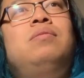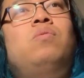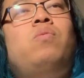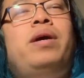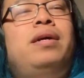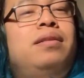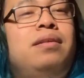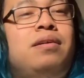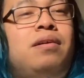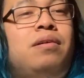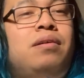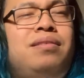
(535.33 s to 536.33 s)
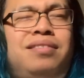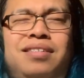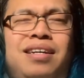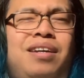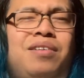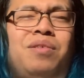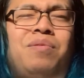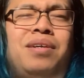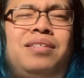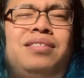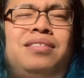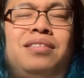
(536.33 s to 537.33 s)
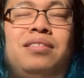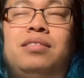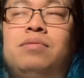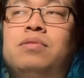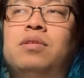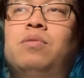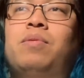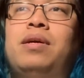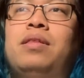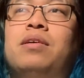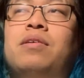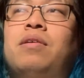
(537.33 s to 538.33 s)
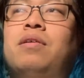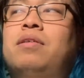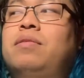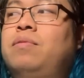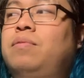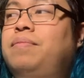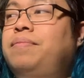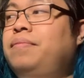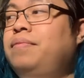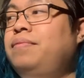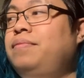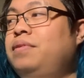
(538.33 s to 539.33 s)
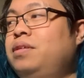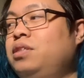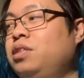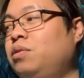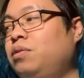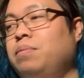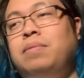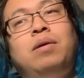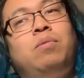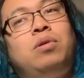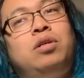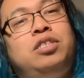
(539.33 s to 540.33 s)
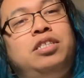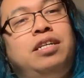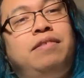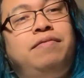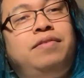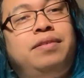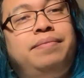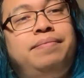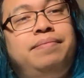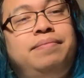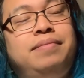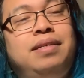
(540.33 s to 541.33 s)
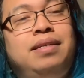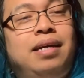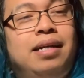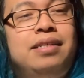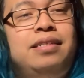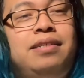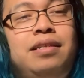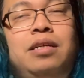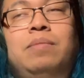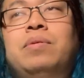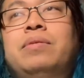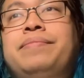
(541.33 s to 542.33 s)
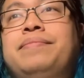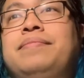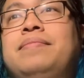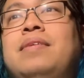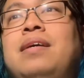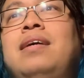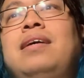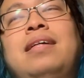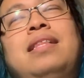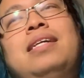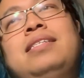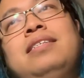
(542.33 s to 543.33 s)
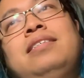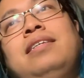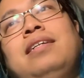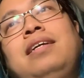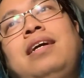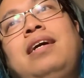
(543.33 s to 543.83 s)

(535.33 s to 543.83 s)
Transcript: wait in the car. I don't know why she said she was going to wait in the car during my work shift and sleep. That's a silly